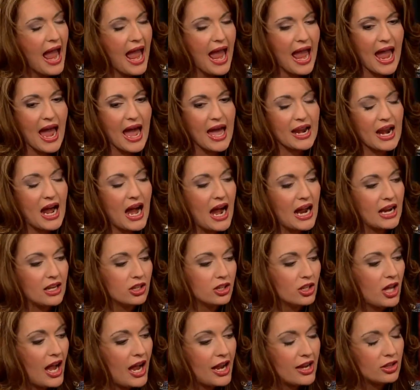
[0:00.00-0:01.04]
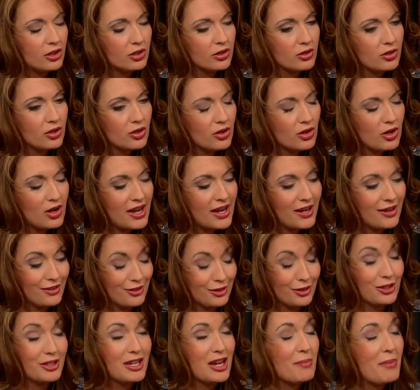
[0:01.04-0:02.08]
And I
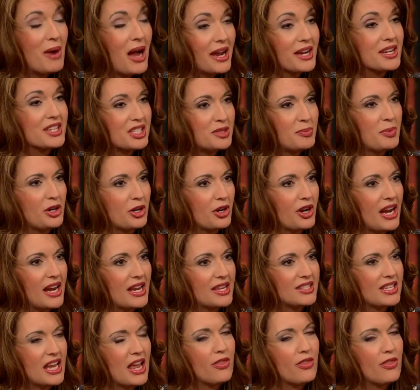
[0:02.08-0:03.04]
look at my experience,